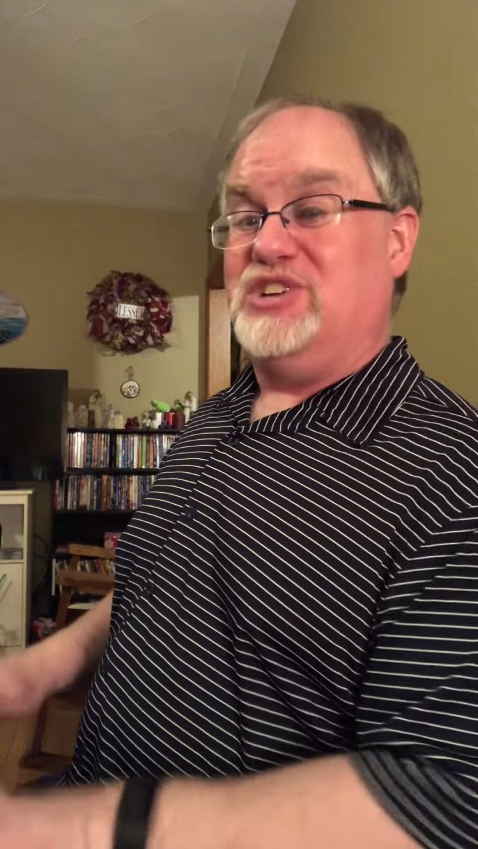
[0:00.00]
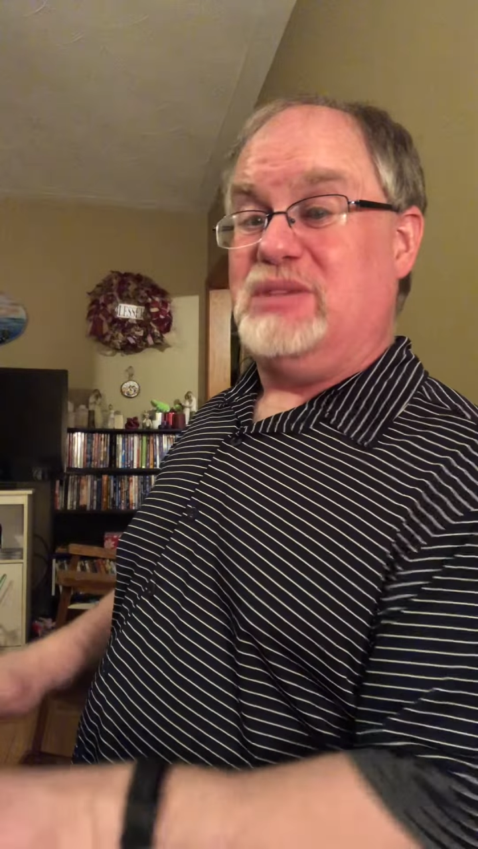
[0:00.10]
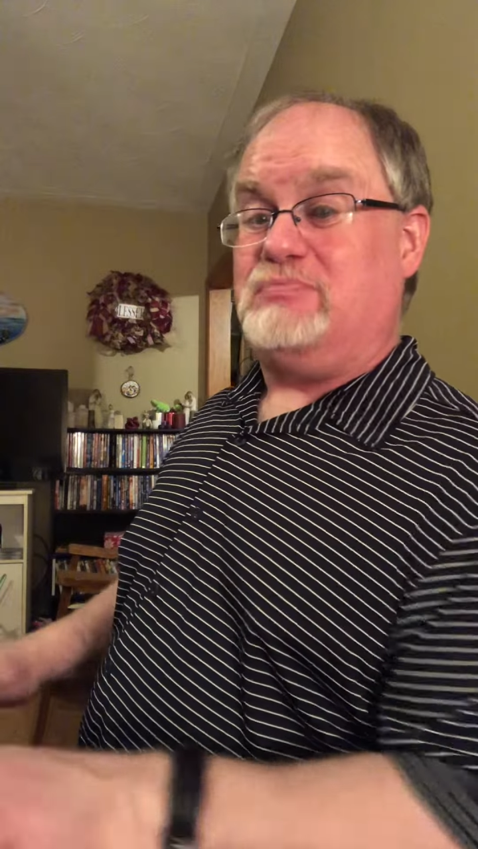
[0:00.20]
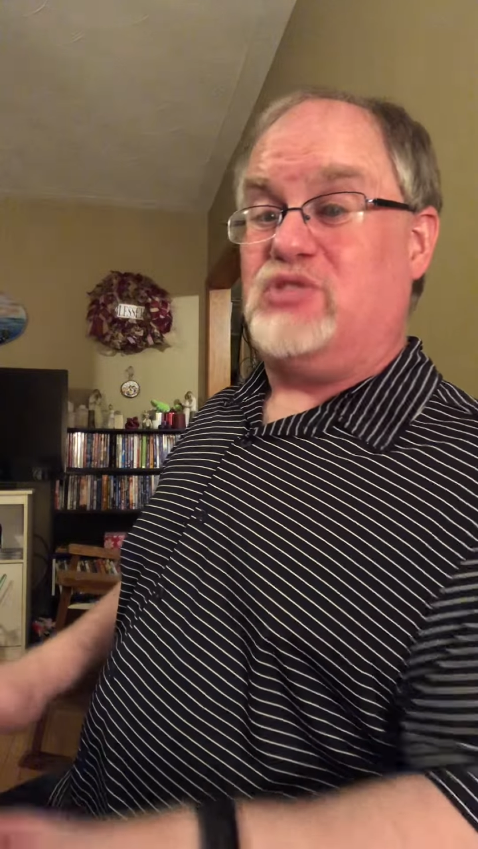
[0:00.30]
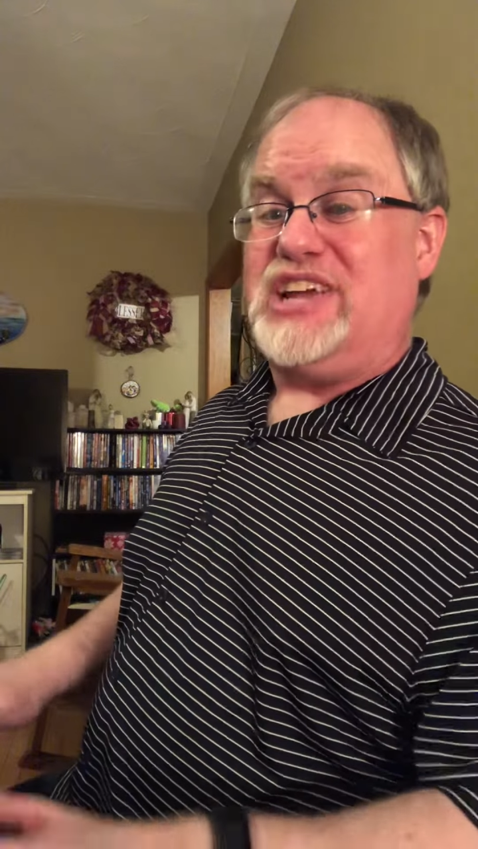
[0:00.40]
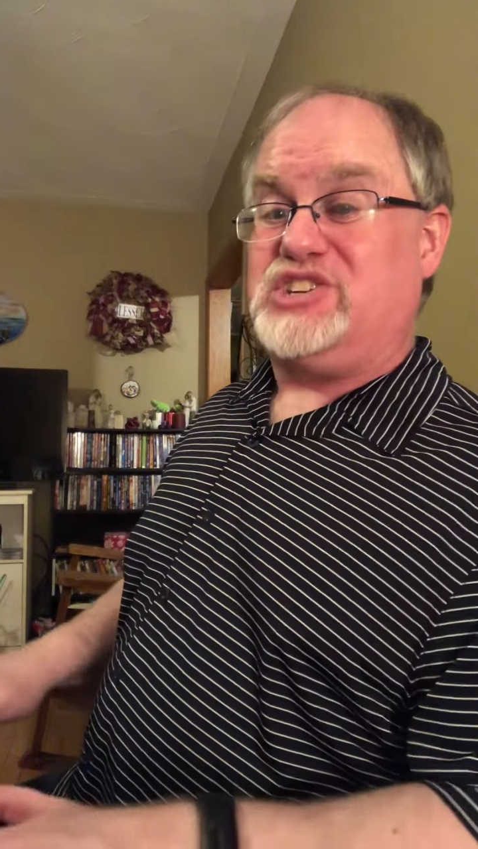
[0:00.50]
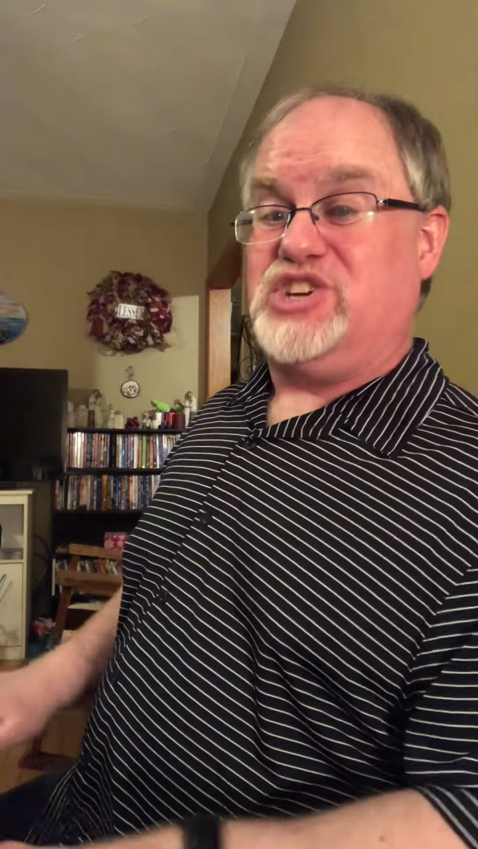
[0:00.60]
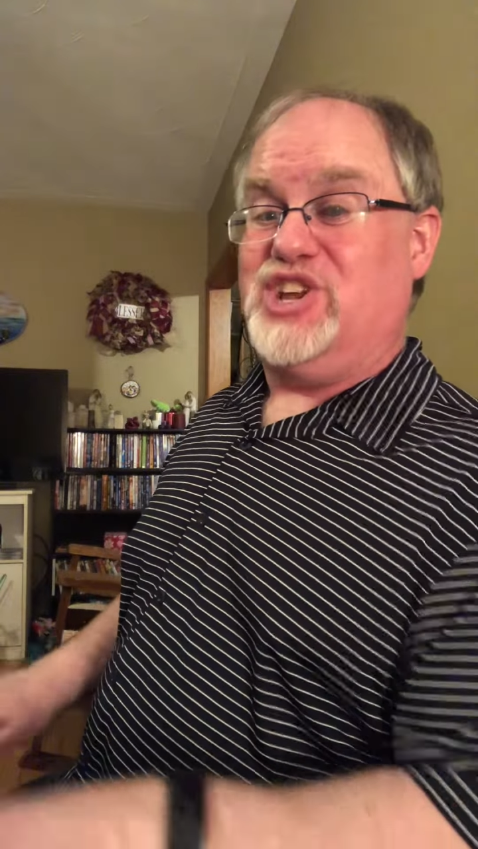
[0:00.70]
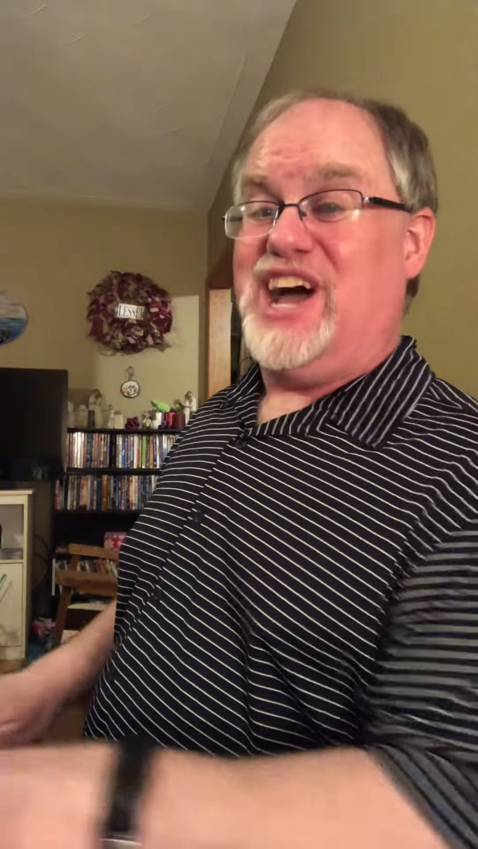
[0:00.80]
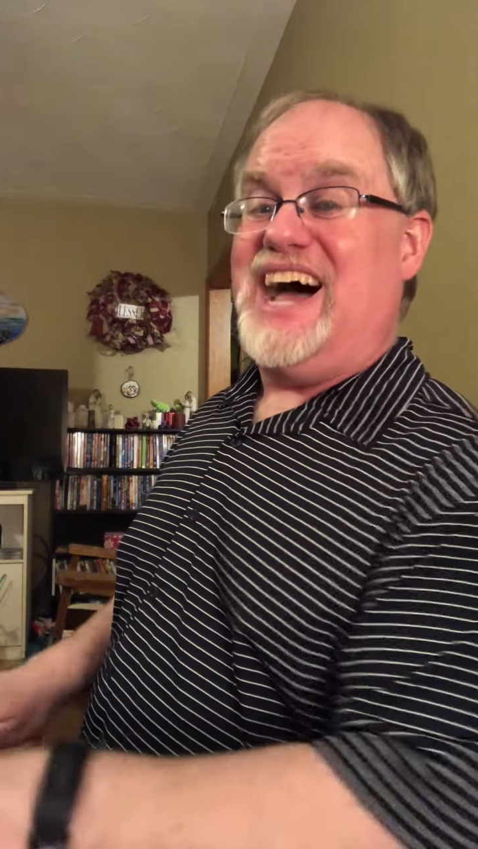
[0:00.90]

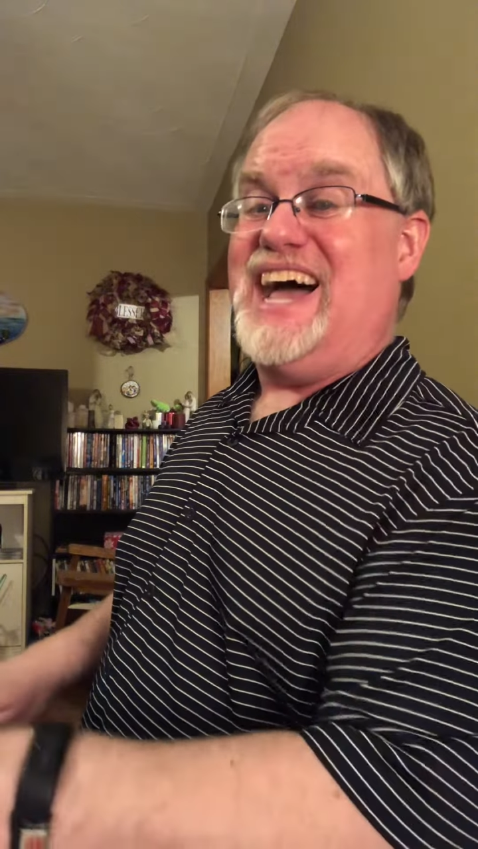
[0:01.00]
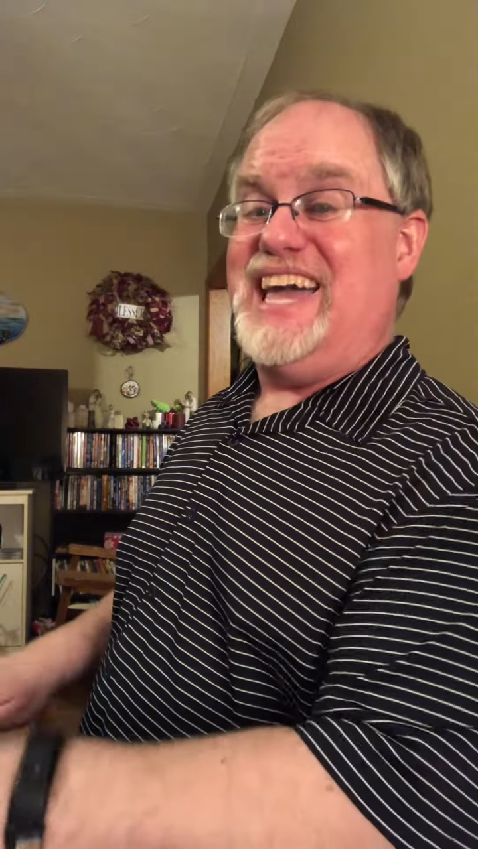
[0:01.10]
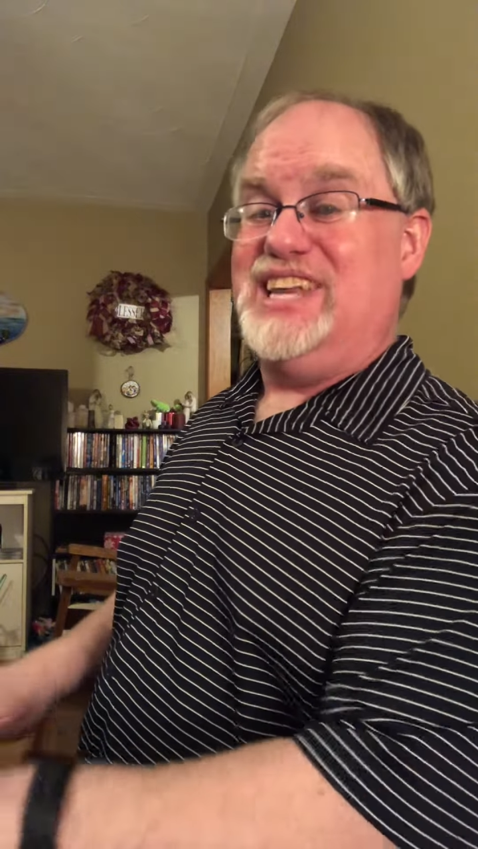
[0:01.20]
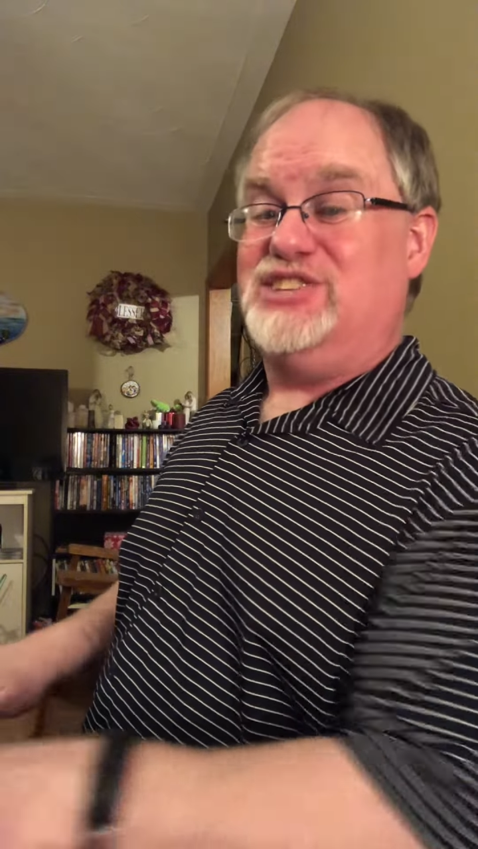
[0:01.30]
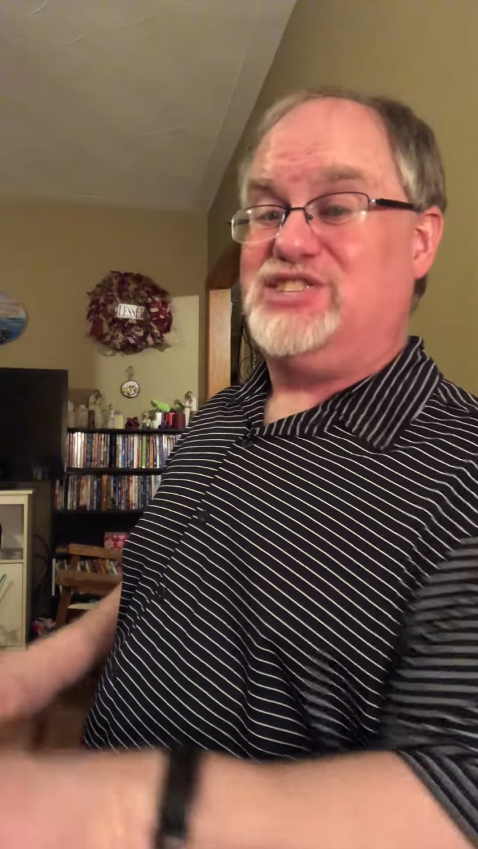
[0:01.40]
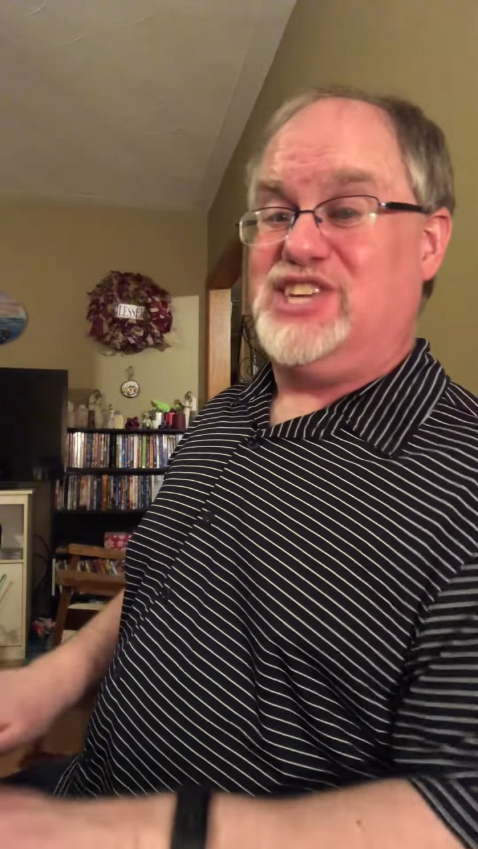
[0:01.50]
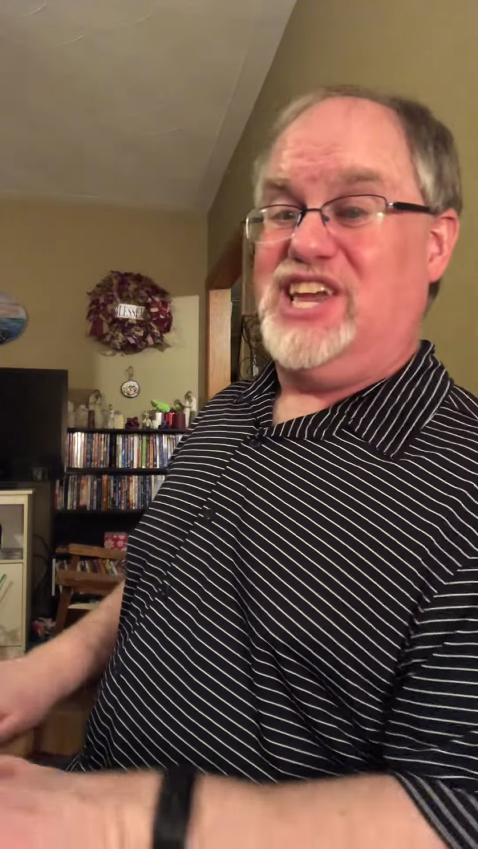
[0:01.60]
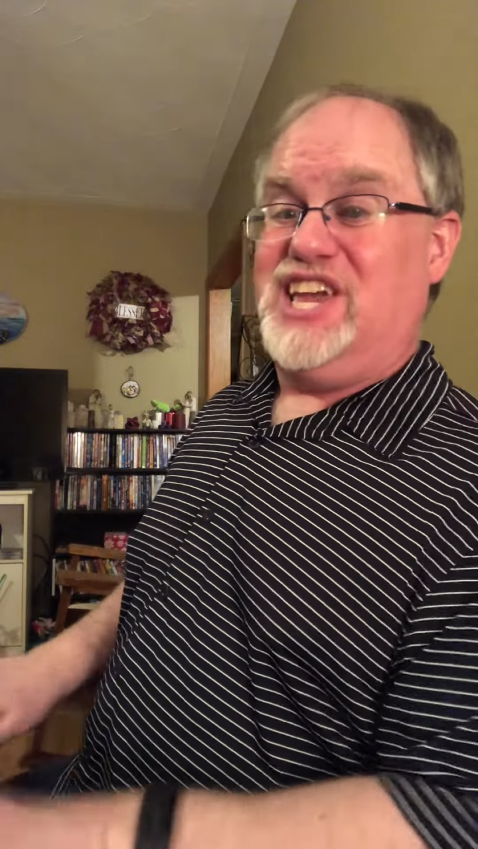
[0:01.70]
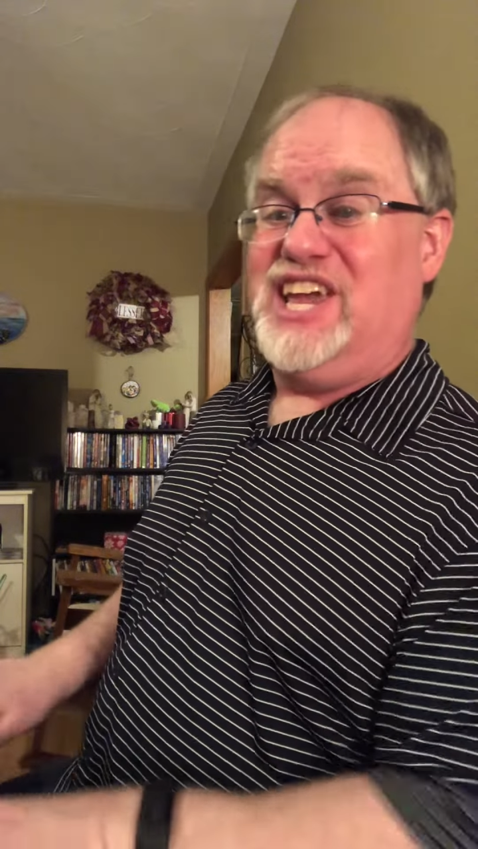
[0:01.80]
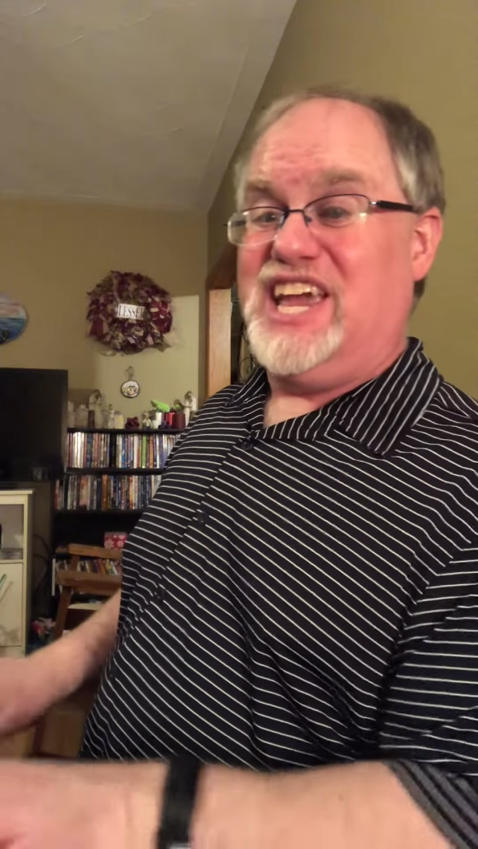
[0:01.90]
depression I did
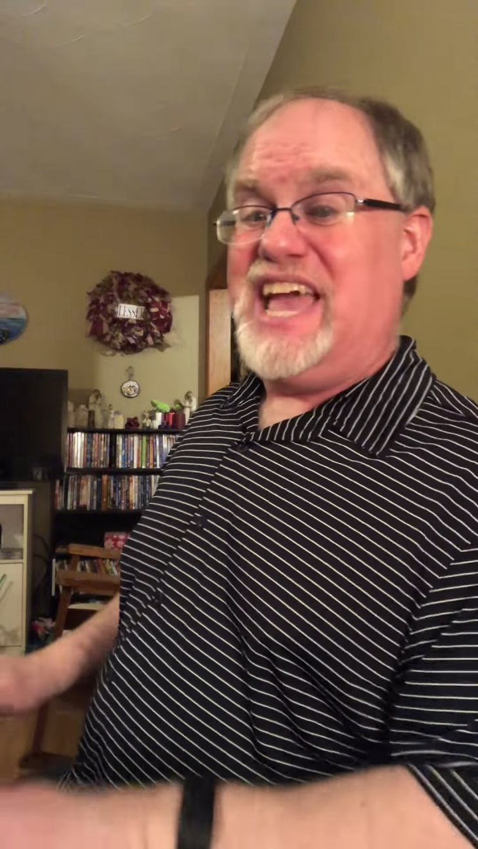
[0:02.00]
see.